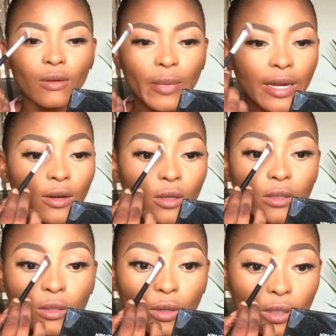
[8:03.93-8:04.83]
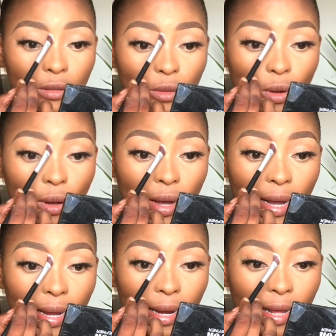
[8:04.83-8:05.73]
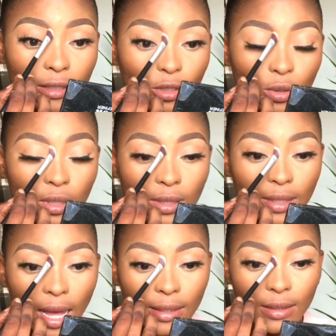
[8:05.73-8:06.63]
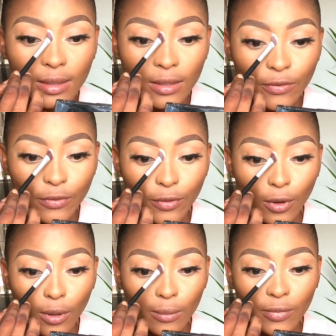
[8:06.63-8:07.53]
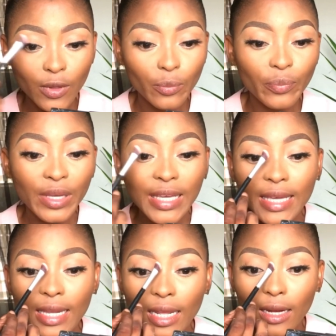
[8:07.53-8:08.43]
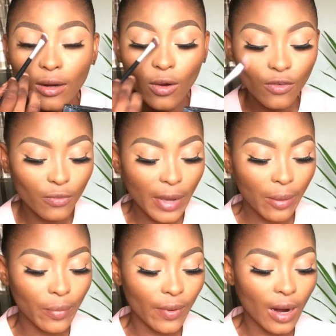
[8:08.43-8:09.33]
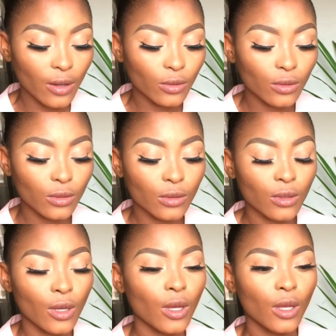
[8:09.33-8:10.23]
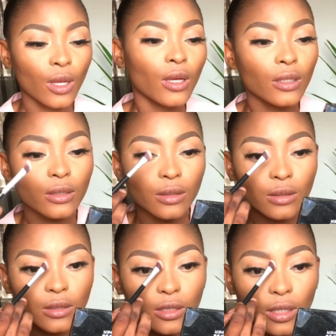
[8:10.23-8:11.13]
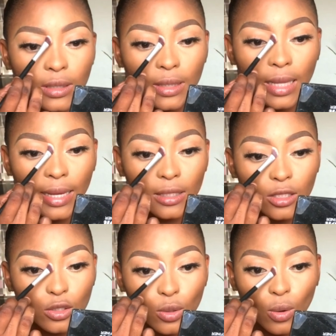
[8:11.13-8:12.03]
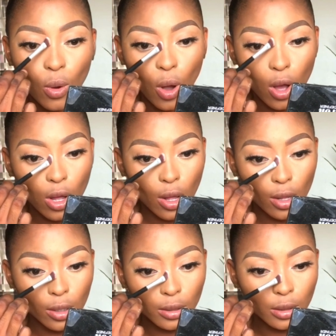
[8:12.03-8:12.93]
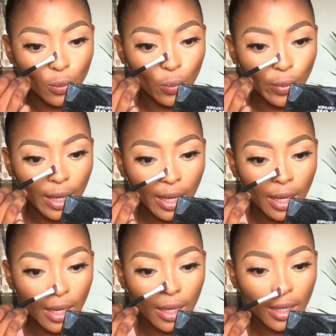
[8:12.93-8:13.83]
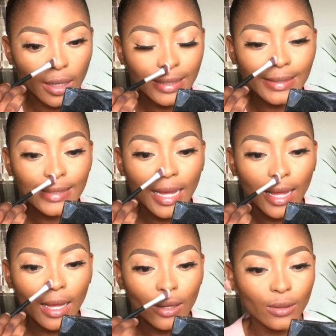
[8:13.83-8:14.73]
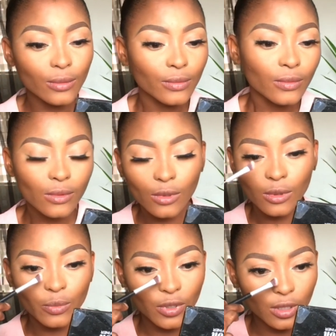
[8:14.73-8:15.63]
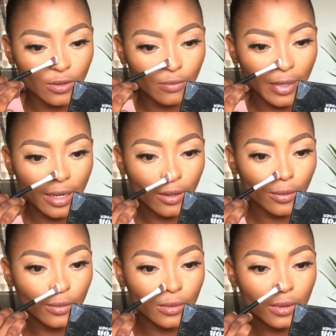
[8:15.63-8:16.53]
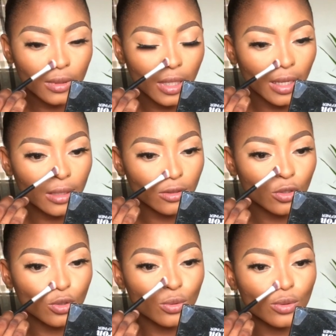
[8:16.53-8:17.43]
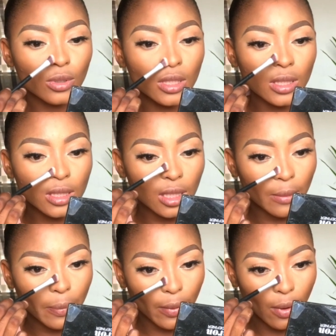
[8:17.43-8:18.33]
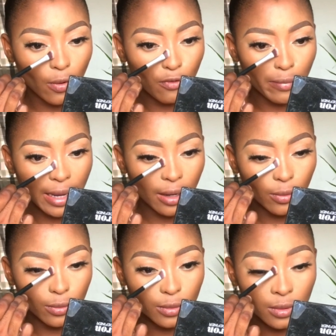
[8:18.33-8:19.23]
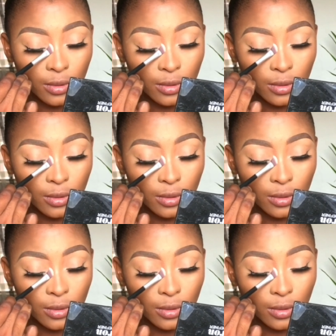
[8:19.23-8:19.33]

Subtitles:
my nose contour, I like to start from the beginning of my brows, just like so, all the way down to the bridge of my nose and to the tip of my nose,